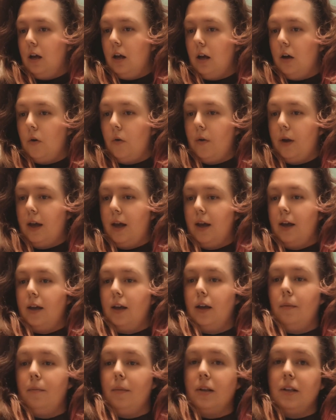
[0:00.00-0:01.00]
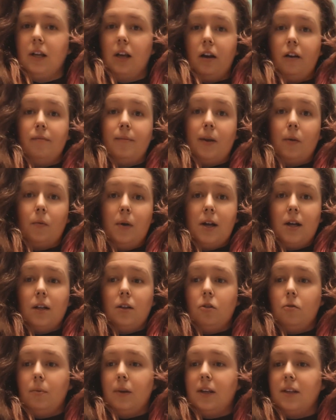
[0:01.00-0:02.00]
Okay, I'm gonna take off my
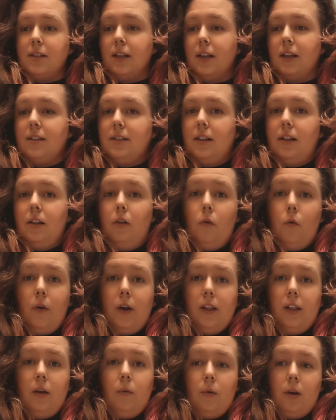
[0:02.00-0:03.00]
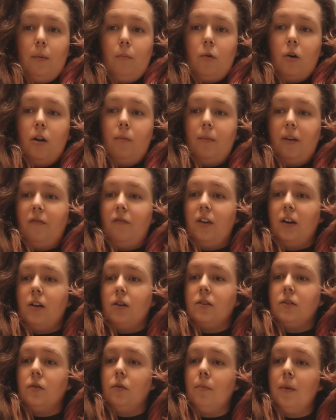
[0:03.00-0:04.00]
watch because it gets a little oily when I'm running my
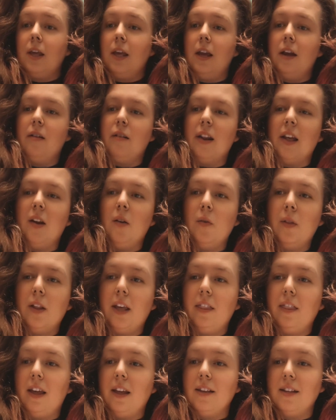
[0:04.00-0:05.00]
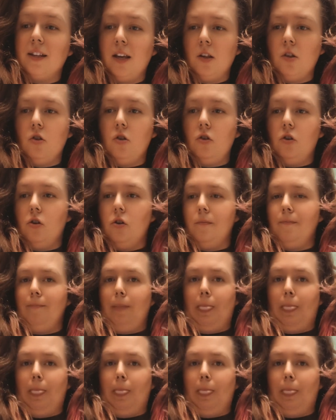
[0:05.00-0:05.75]
fingers through my hair, and I don't like that texture.